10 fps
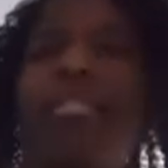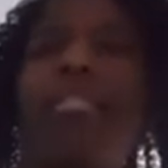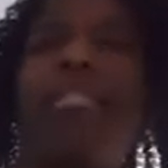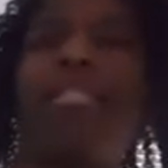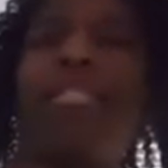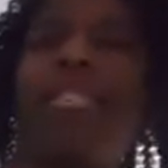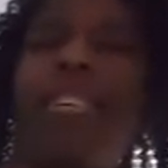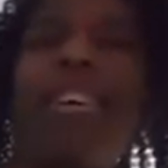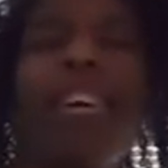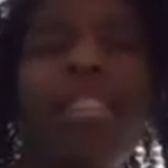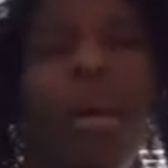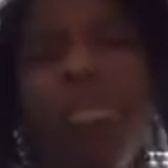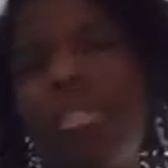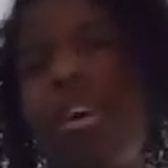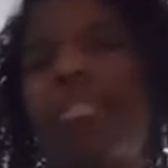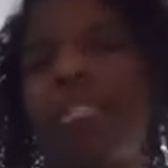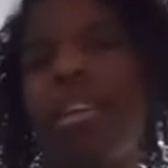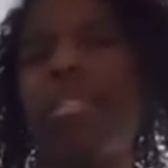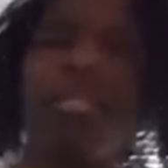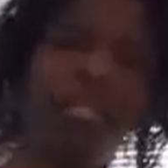that was
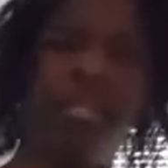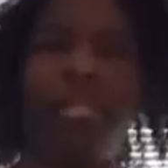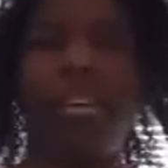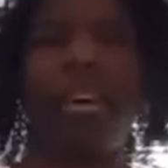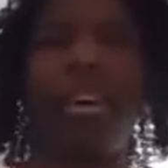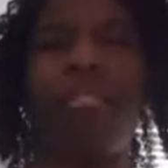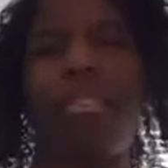yesterday. This is today,